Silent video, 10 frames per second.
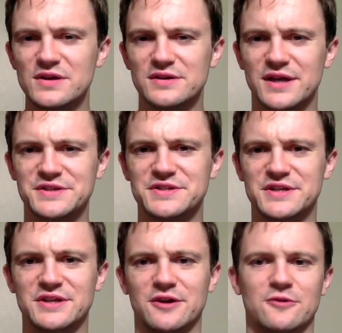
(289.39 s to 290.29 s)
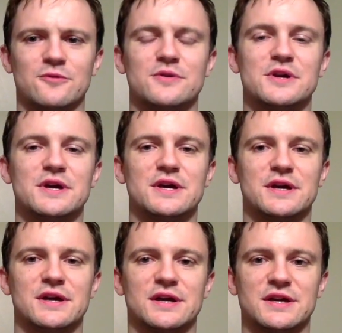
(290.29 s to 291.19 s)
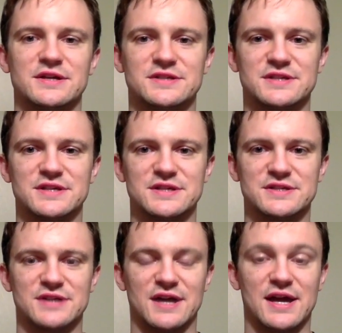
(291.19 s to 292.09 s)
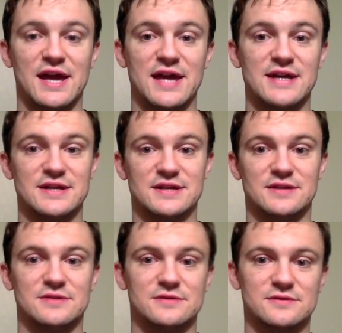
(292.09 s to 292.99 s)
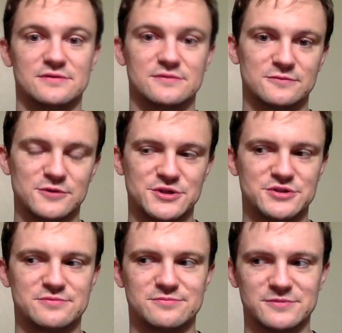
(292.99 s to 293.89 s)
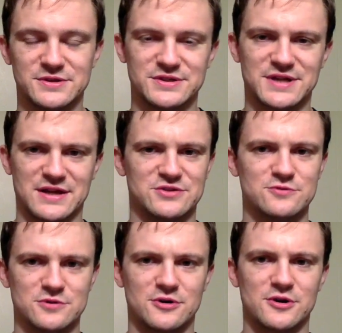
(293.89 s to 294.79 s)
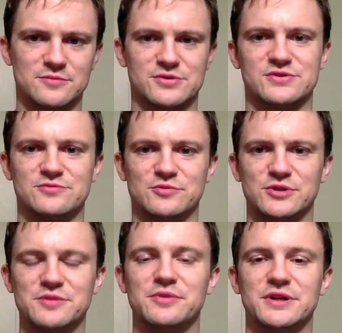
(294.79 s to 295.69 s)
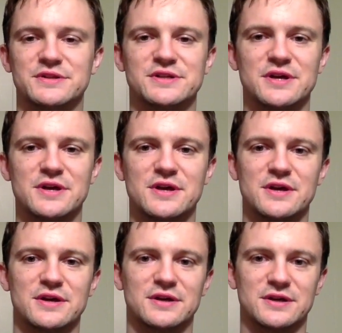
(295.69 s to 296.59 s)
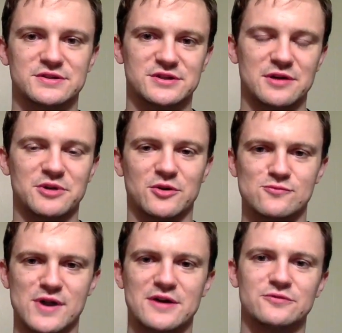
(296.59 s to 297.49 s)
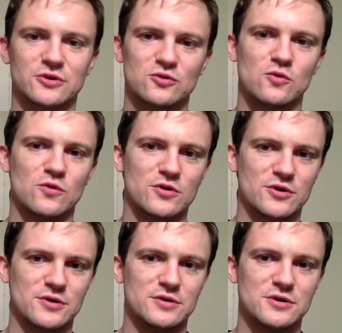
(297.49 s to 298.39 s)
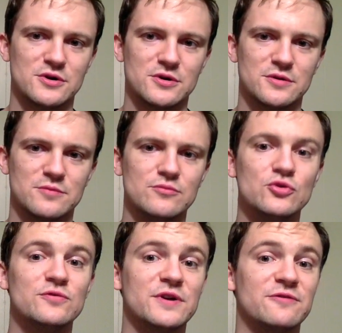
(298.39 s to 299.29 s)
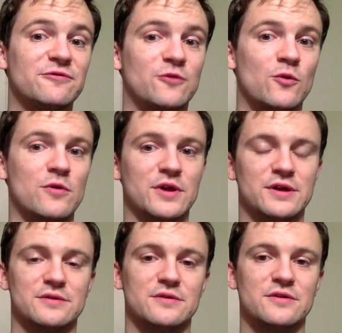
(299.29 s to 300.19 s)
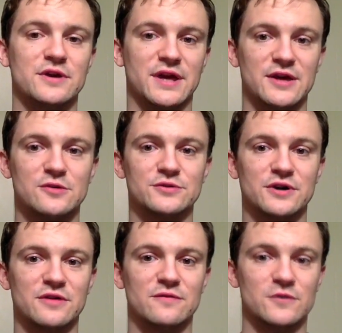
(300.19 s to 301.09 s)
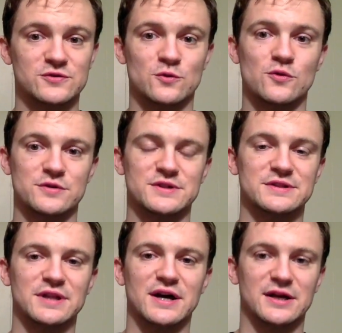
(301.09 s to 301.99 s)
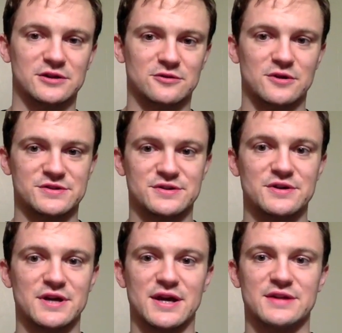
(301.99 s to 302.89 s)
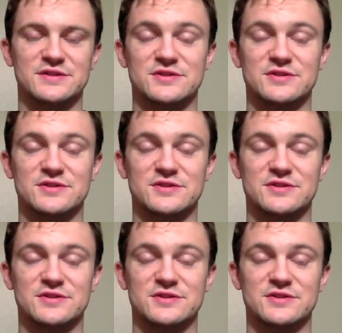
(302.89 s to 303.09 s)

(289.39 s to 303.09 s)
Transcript: Next thing you know, he sees a hand, which is attached to an arm, presumably, but it's coming around a corner moving for the hilt of the sword that's lying across their necks.